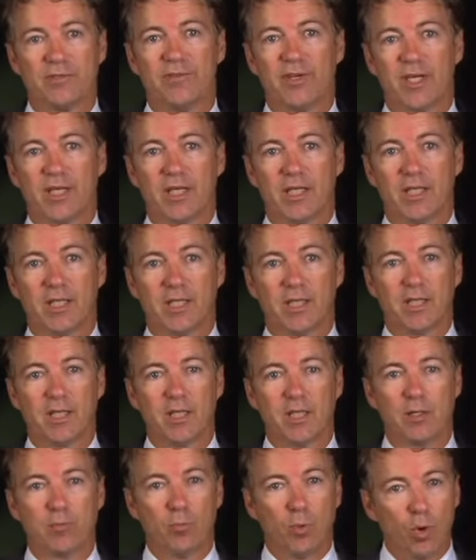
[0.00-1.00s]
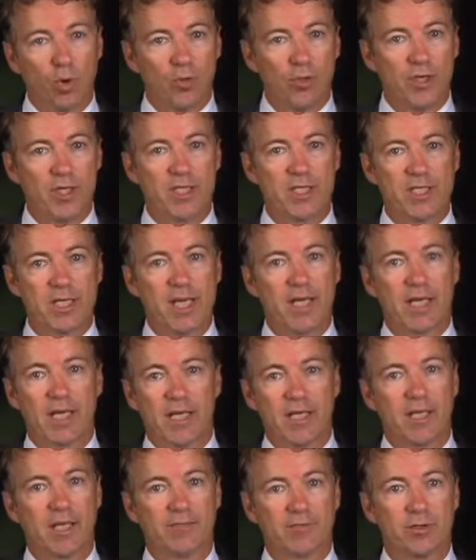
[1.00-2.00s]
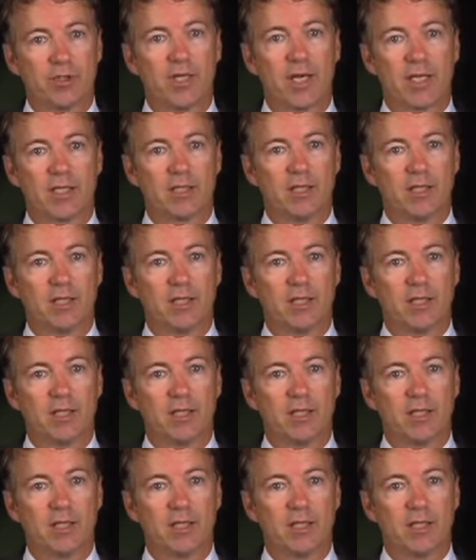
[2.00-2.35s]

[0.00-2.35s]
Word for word: vague. More than a decade after 9